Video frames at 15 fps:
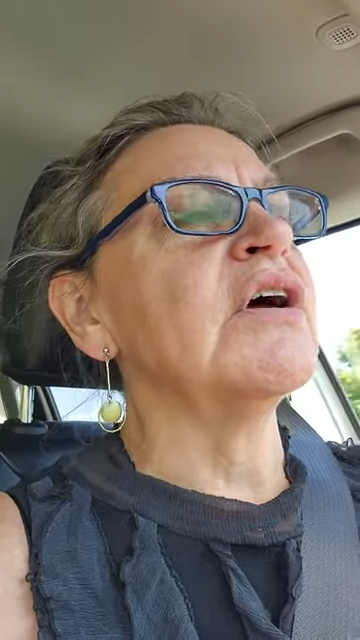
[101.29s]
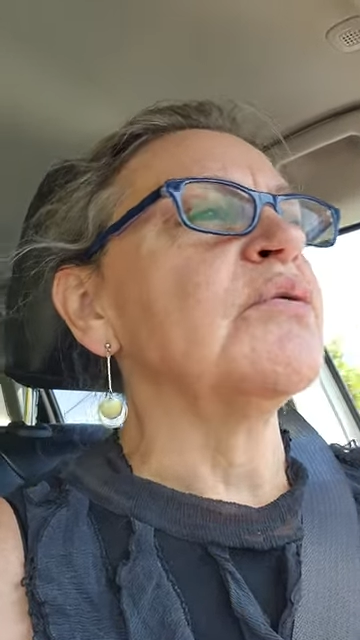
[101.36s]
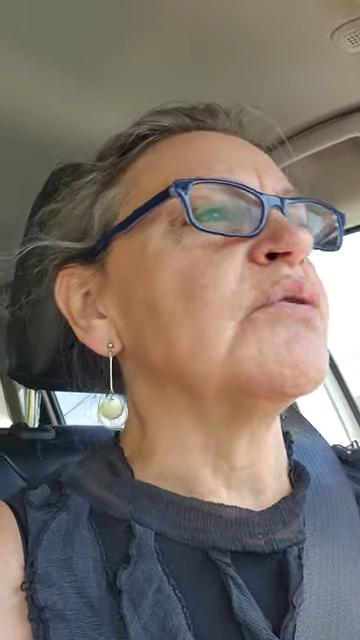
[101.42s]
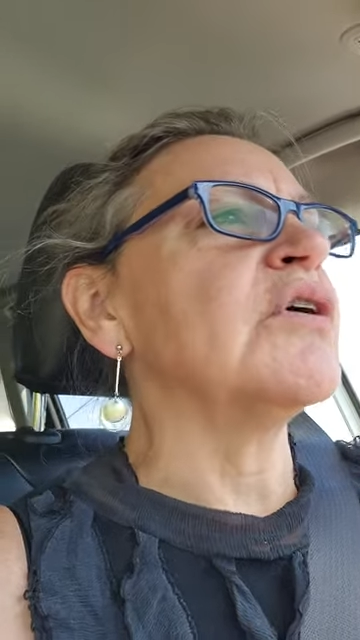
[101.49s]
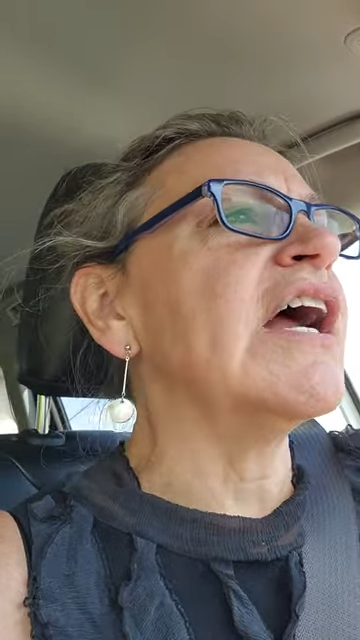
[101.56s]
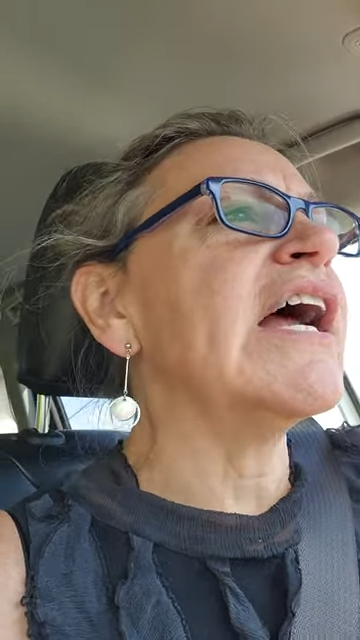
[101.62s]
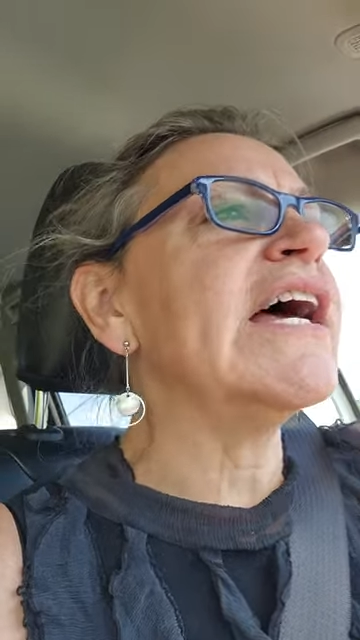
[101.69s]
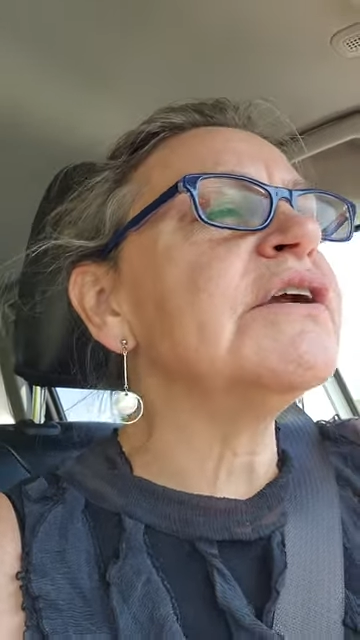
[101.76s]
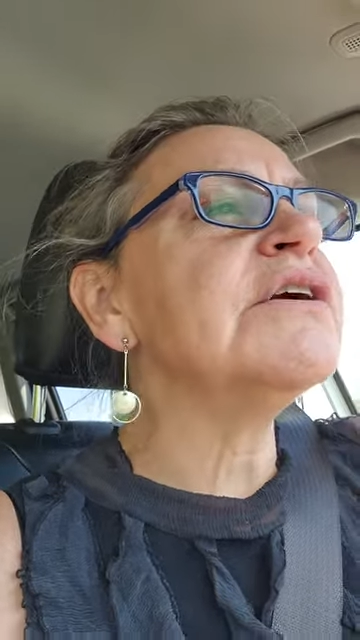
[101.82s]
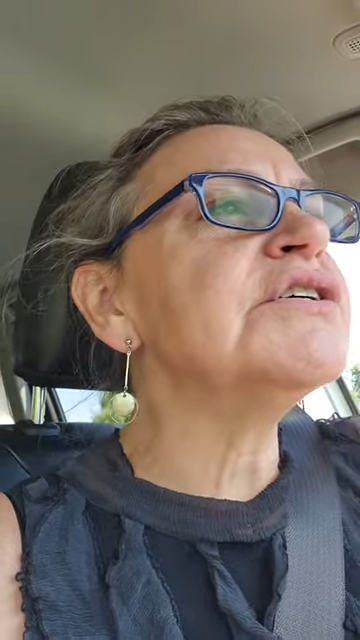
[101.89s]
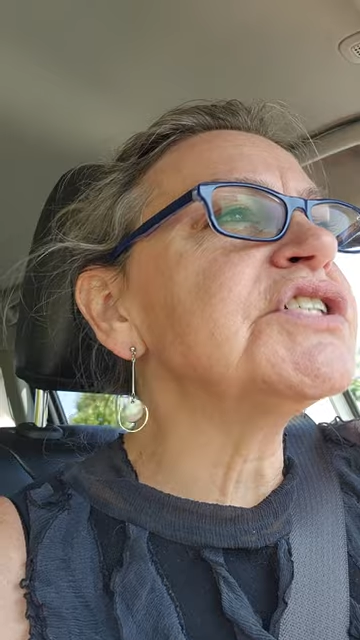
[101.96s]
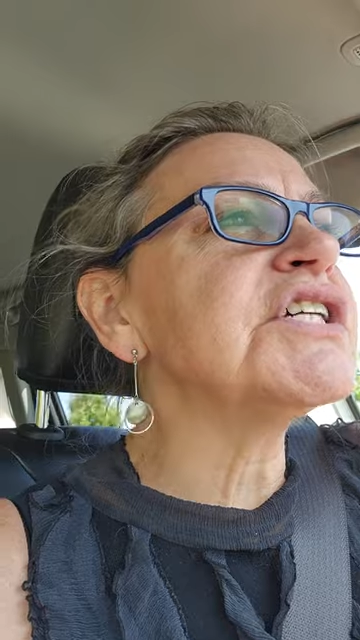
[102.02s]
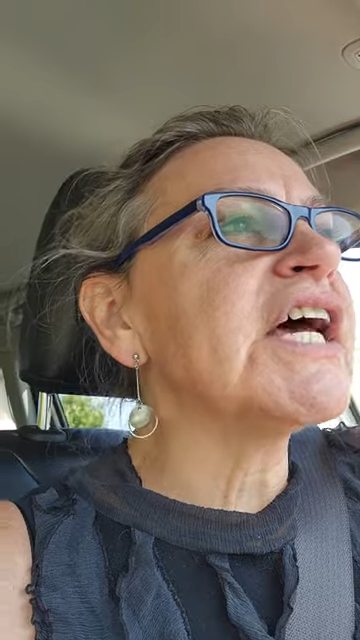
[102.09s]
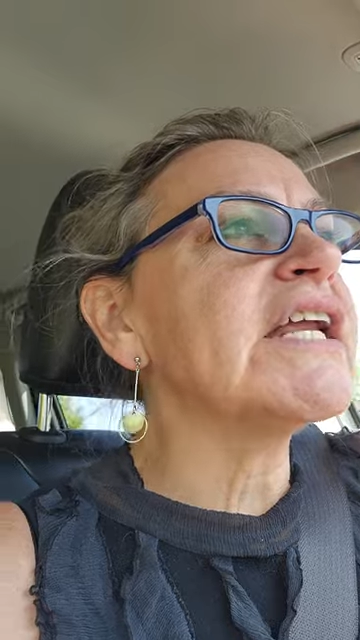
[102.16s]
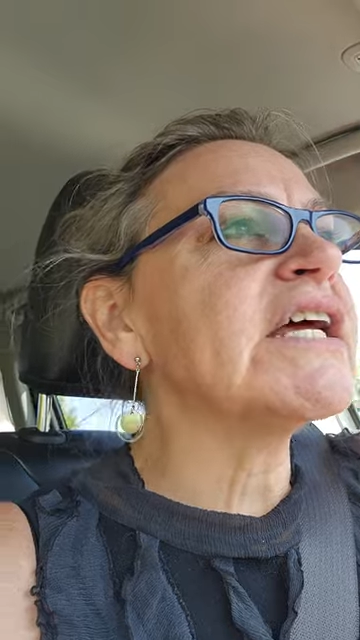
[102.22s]
we're
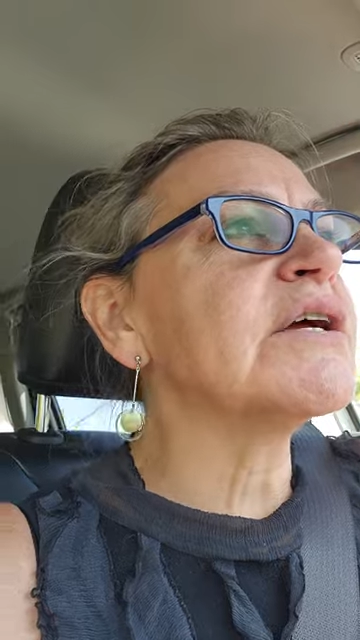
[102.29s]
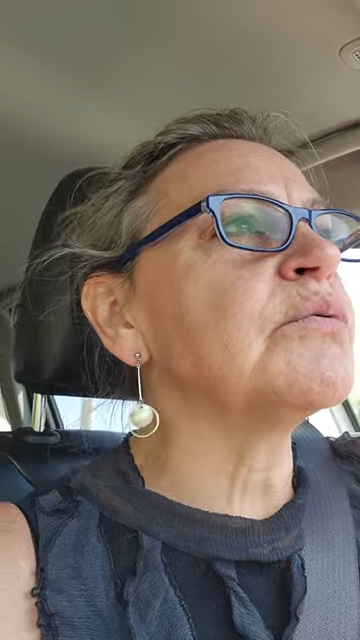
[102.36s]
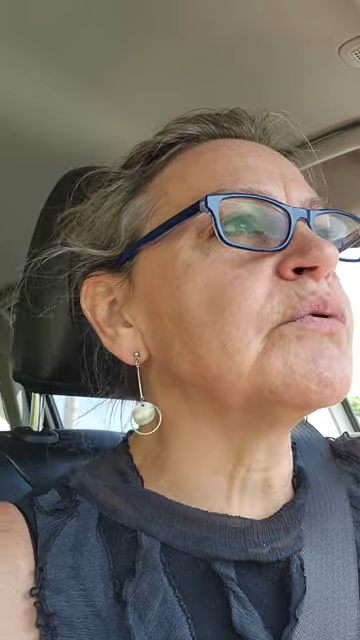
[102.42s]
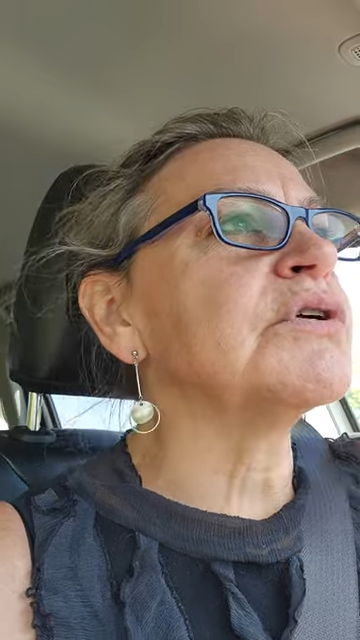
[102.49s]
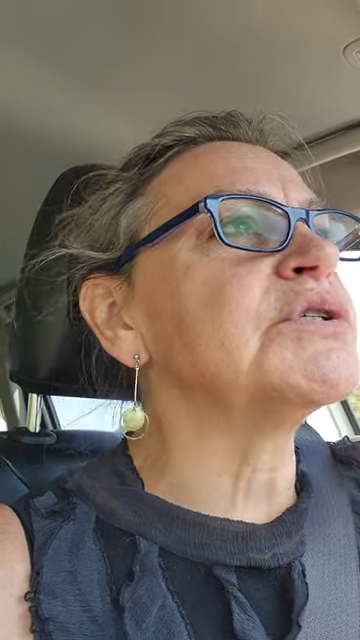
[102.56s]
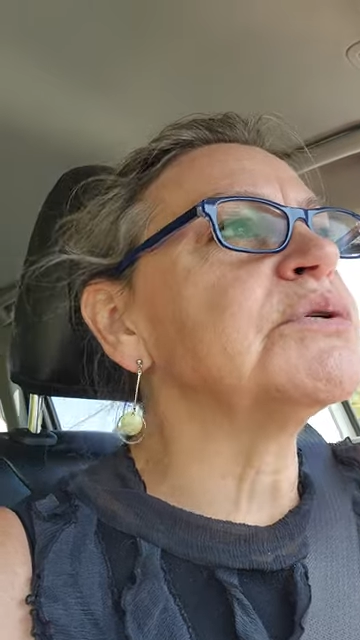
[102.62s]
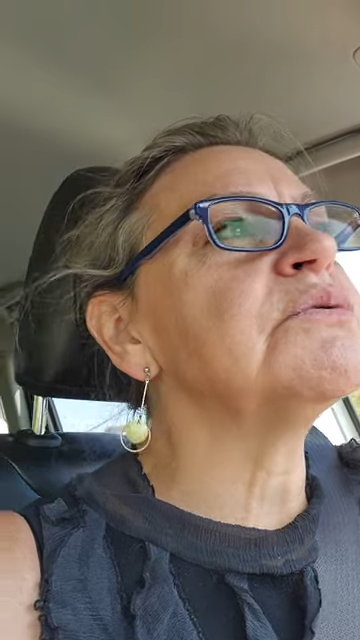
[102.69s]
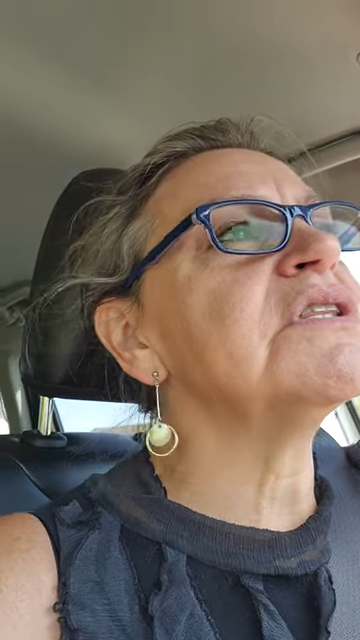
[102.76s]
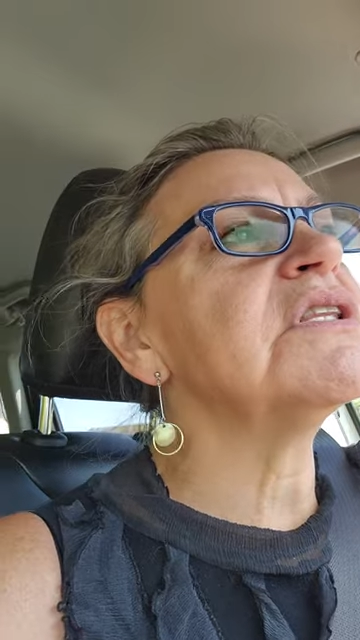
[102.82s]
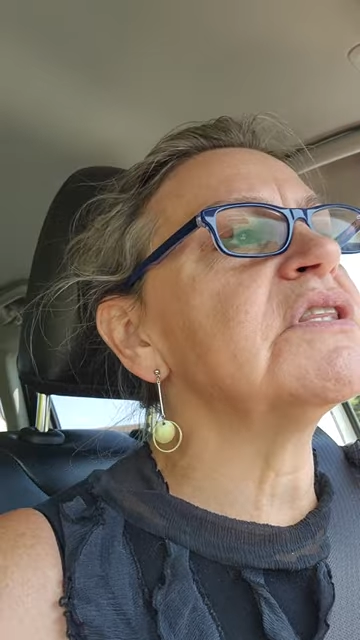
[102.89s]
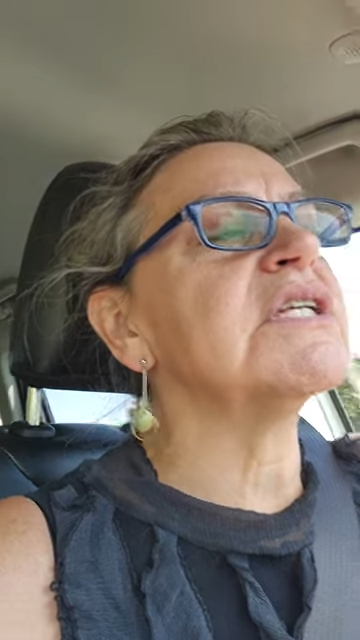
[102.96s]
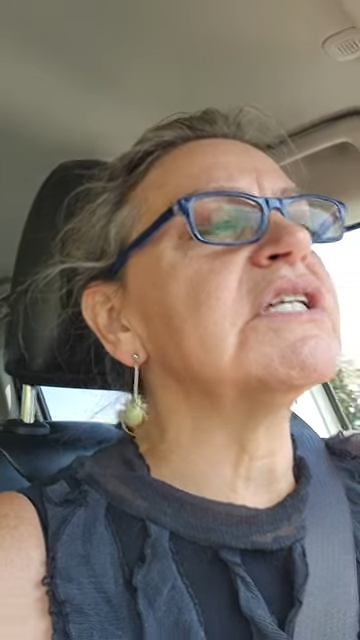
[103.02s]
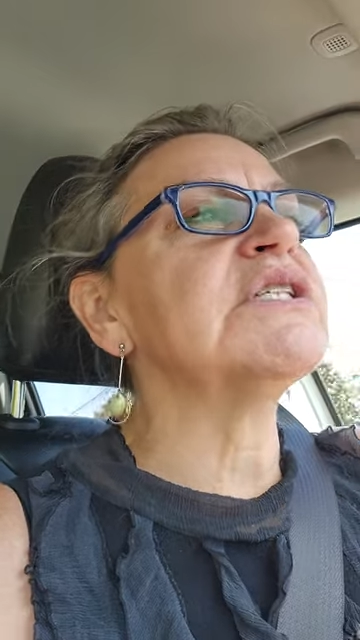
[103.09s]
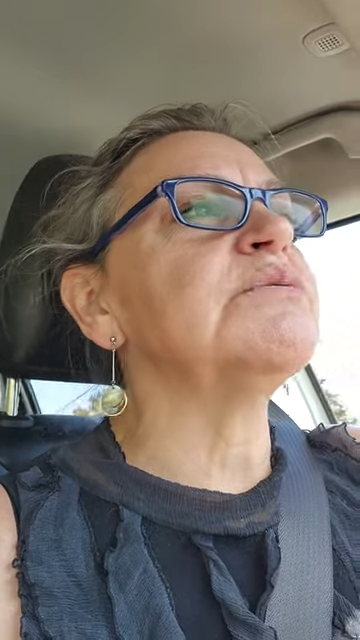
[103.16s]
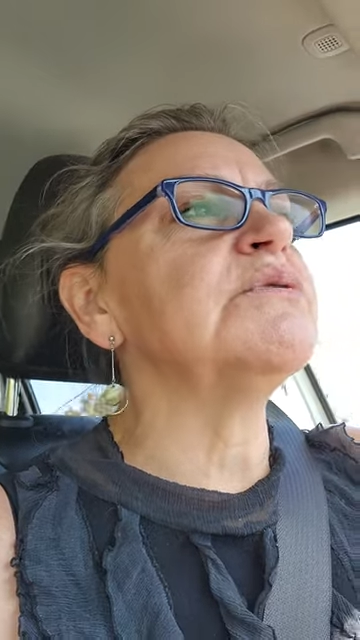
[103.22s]
energetic, we're doing the
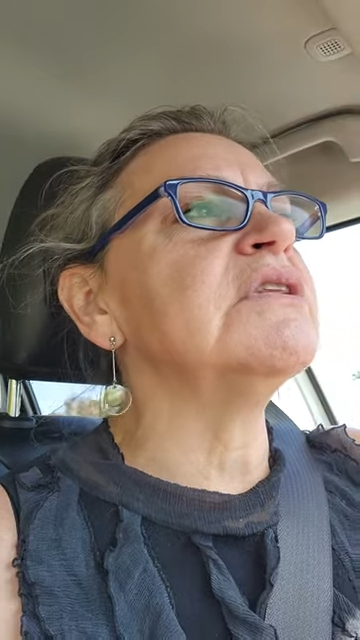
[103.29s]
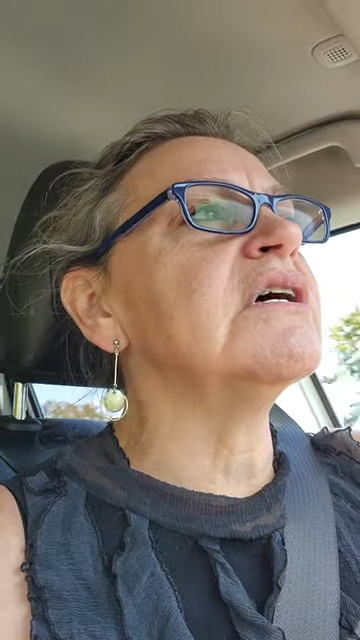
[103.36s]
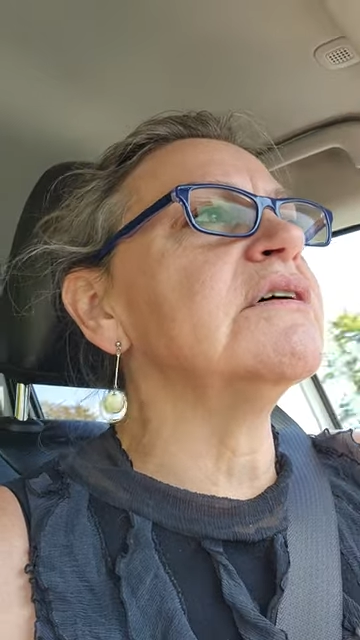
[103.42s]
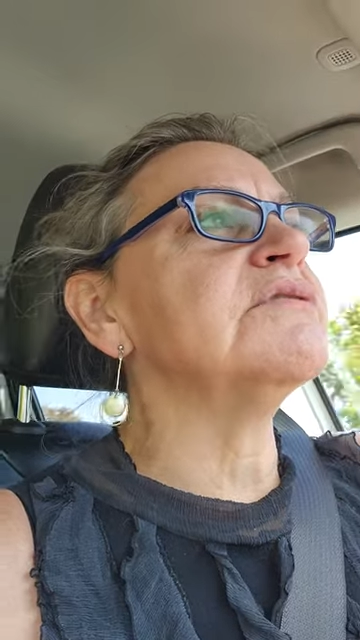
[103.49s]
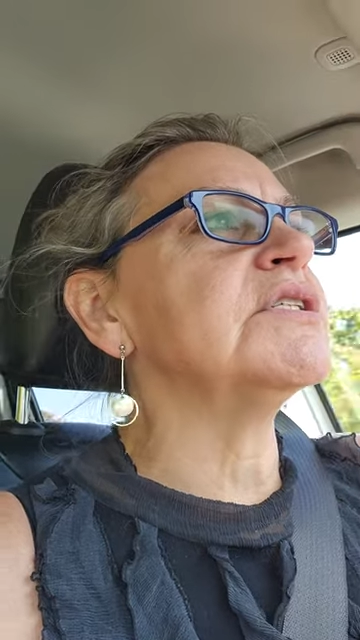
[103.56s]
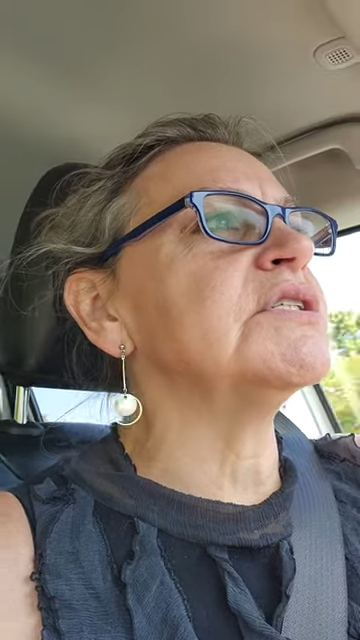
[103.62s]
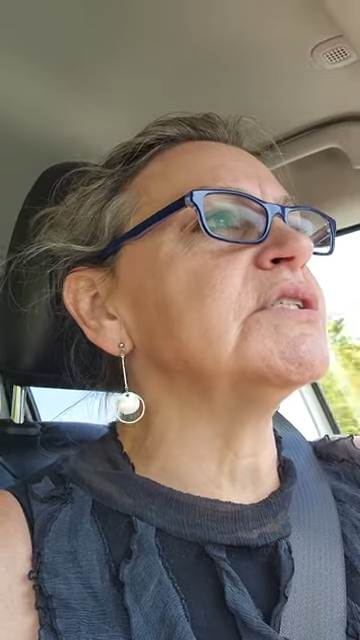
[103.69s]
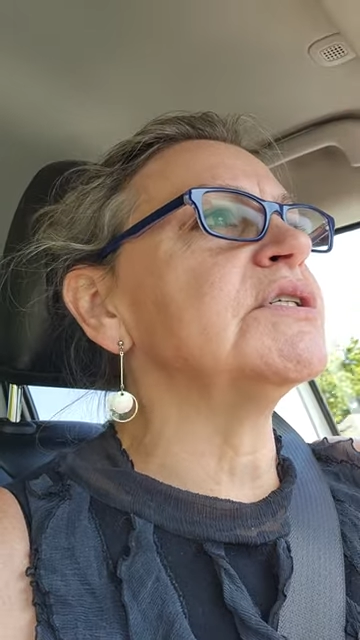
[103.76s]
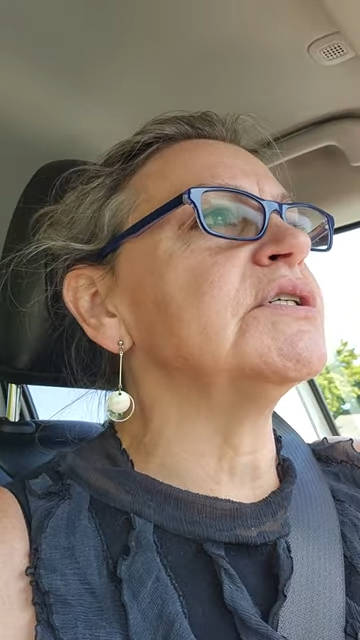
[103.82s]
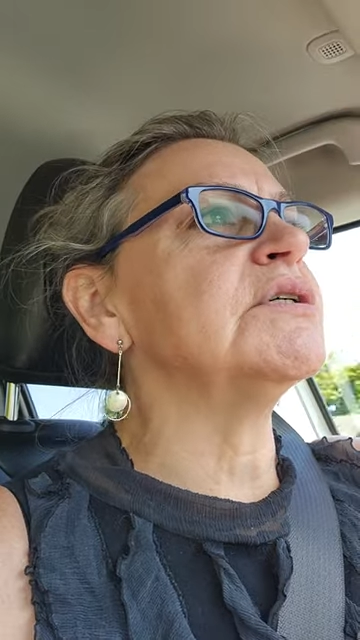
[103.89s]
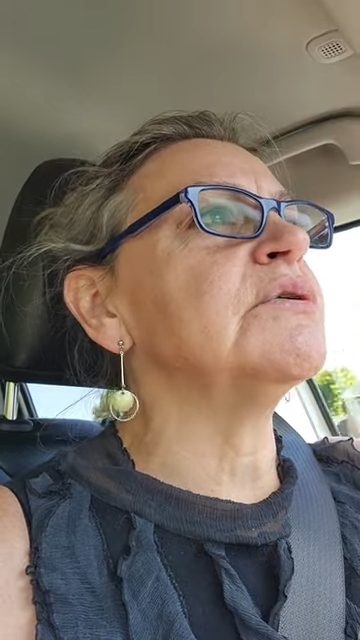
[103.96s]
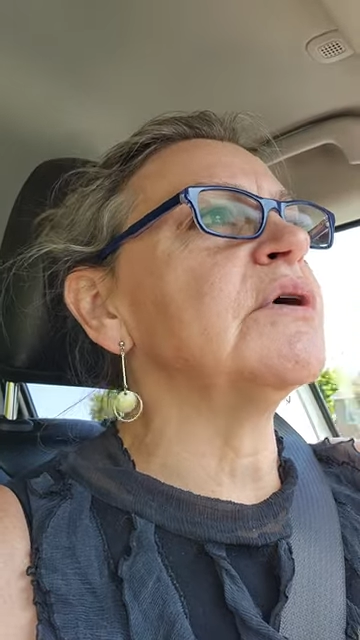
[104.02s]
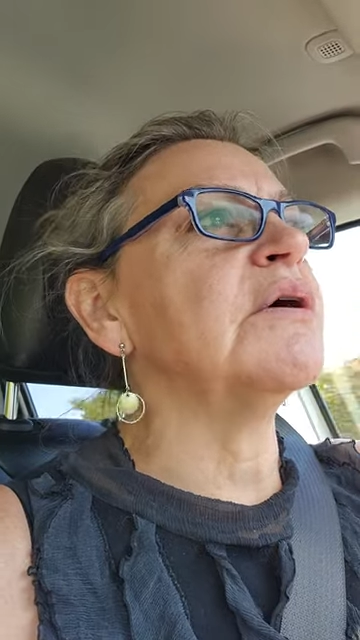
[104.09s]
things we love to do,